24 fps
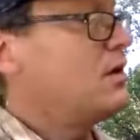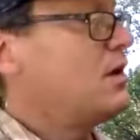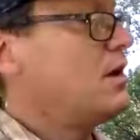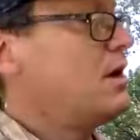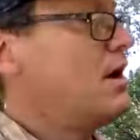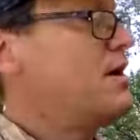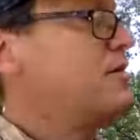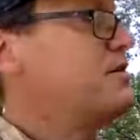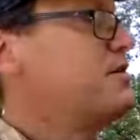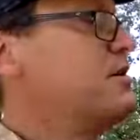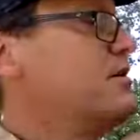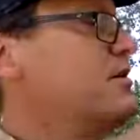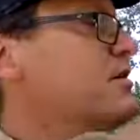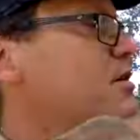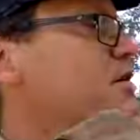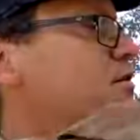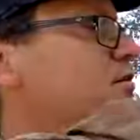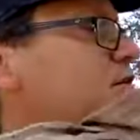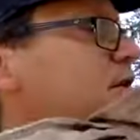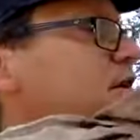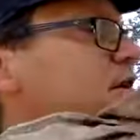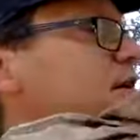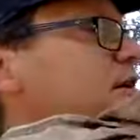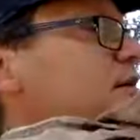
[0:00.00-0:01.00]
And then
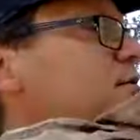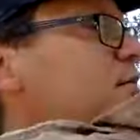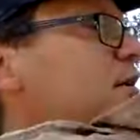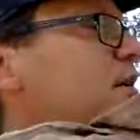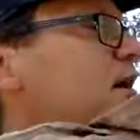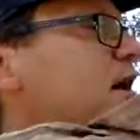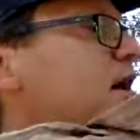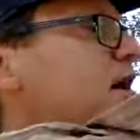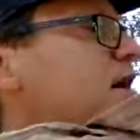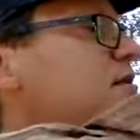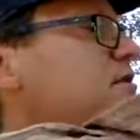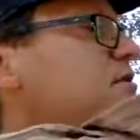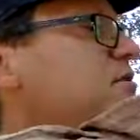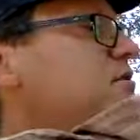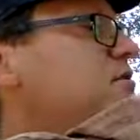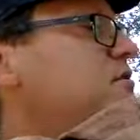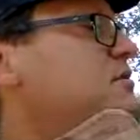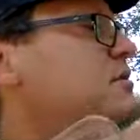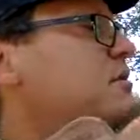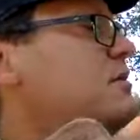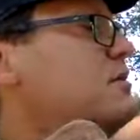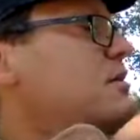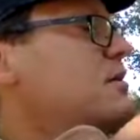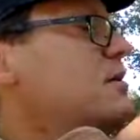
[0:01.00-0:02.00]
over here behind you,
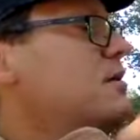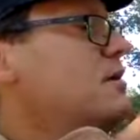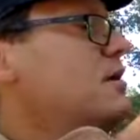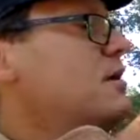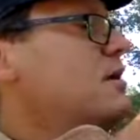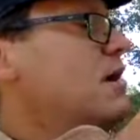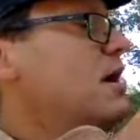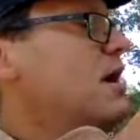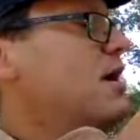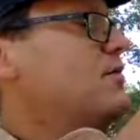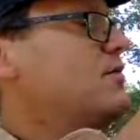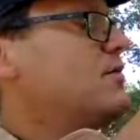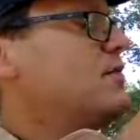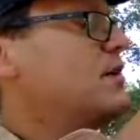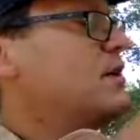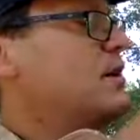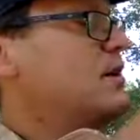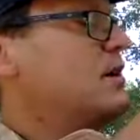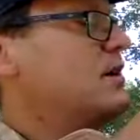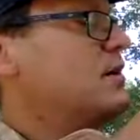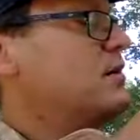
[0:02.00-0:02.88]
I've got